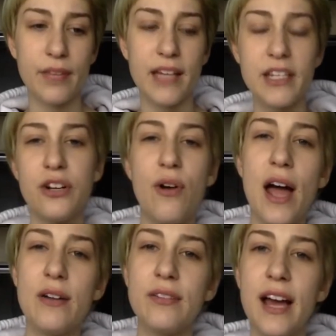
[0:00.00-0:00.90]
And you know,
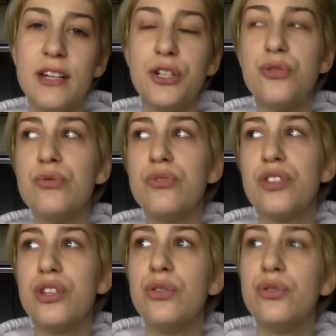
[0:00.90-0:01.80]
I don't
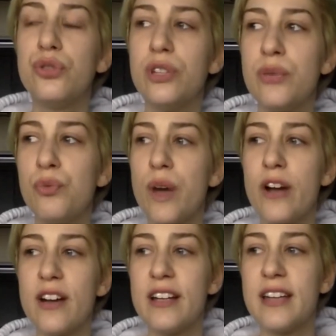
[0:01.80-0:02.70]
usually
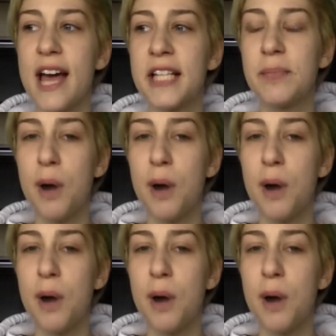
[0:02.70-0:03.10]
wear it as